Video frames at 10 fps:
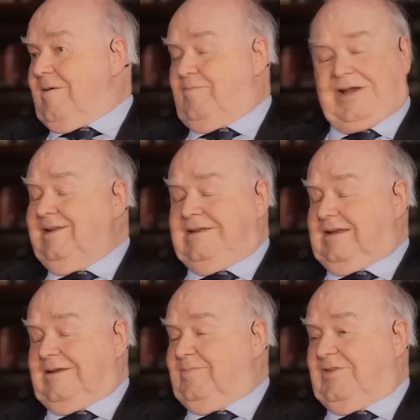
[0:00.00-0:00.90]

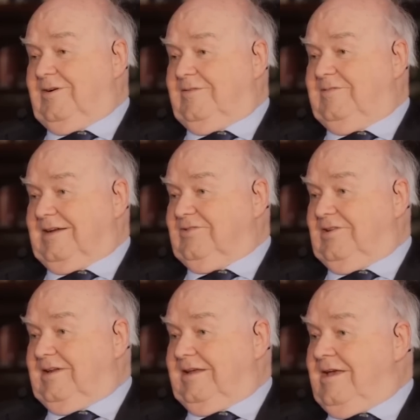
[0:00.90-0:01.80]
brilliantly observed
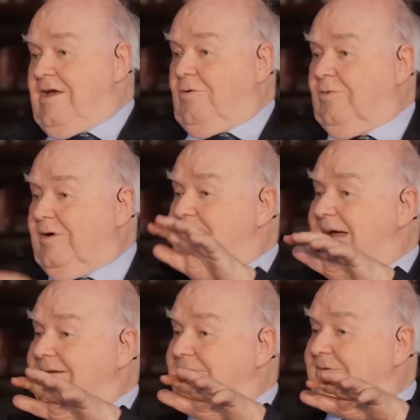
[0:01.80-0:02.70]
actually, were
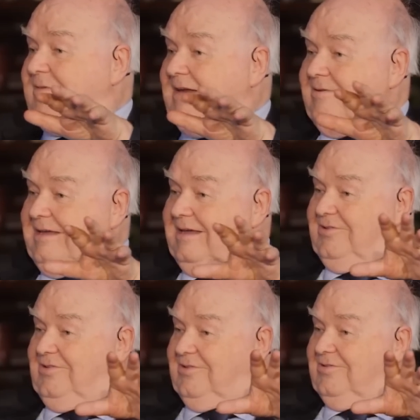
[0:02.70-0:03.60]
minor
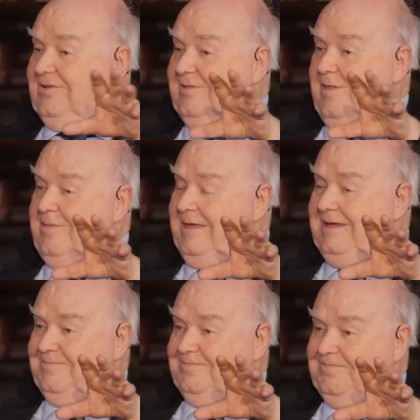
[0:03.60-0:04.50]
variations on the
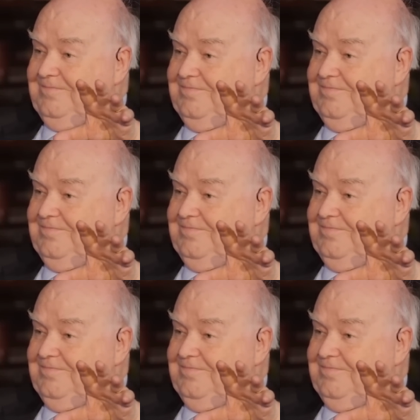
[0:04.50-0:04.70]
theme.